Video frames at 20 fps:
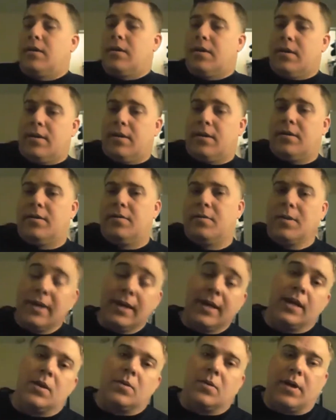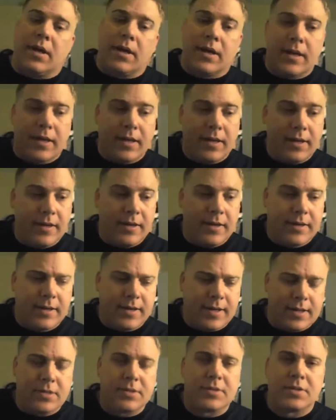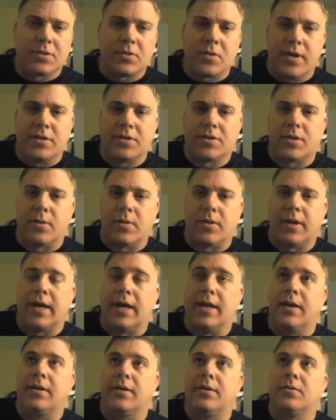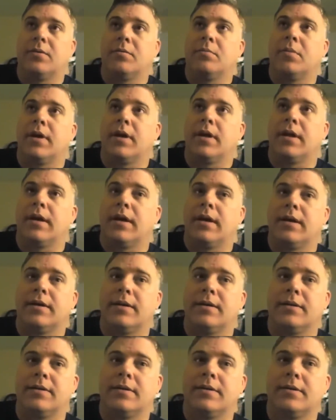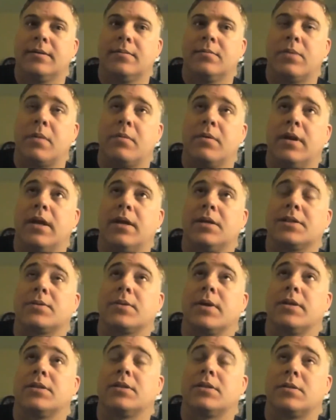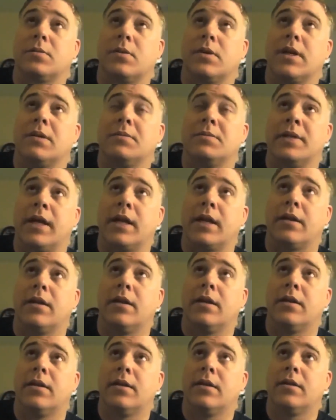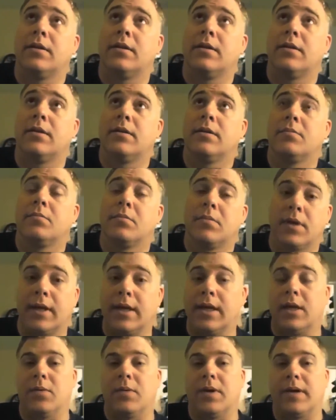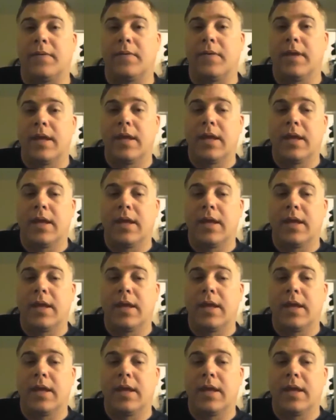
Well, anyway, it was a strange story, I know, but probably not as strange as the one I'm telling. But anyway,